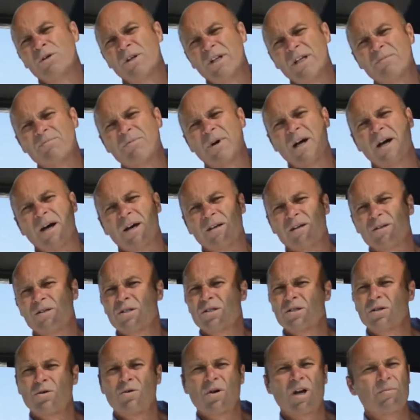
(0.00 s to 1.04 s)
neat part, and this
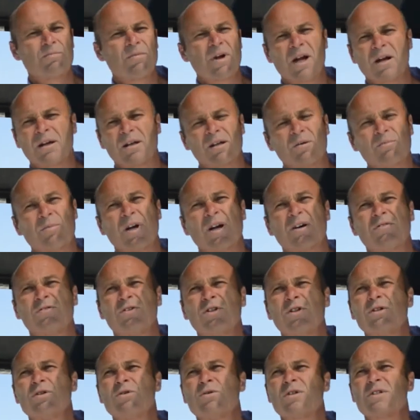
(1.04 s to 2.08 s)
is a great marketing part for
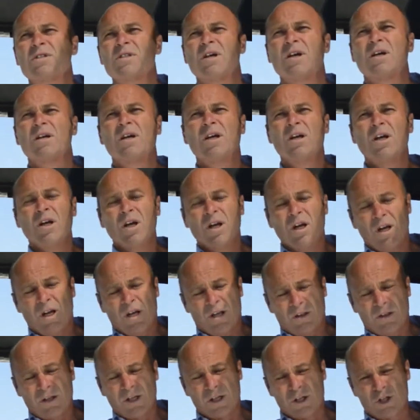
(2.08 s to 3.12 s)
you, is that
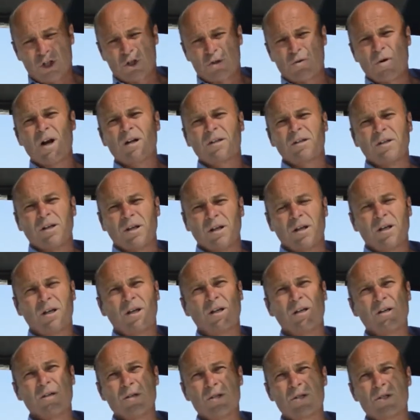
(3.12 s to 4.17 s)
the instructor
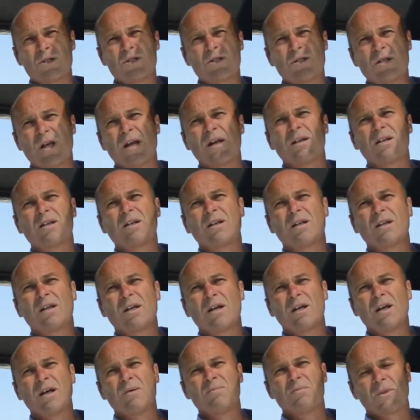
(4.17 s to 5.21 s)
is sent,
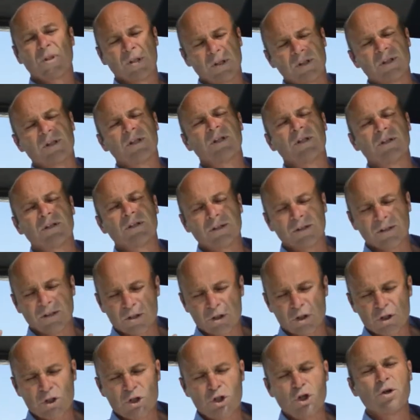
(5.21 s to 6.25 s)
the
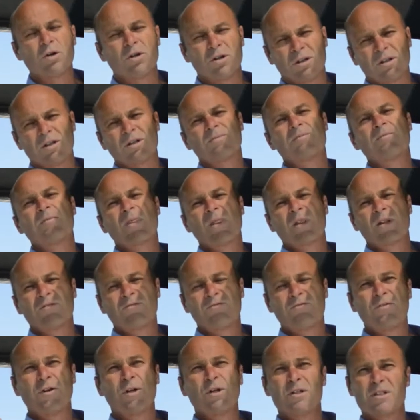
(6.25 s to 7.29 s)
student
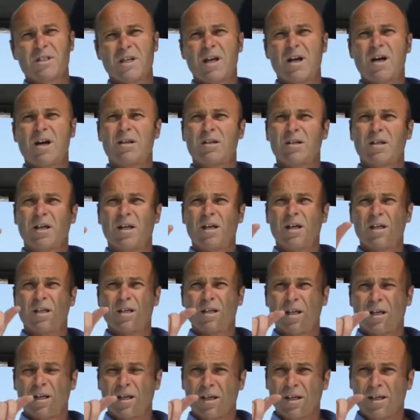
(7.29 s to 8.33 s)
fills out
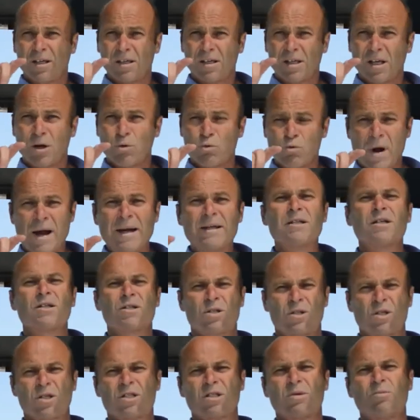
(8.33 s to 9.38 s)
a rating
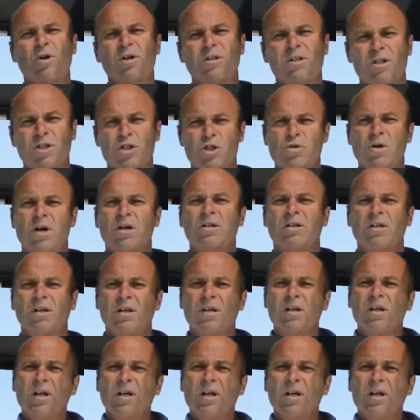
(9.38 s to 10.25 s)
system on the instructor.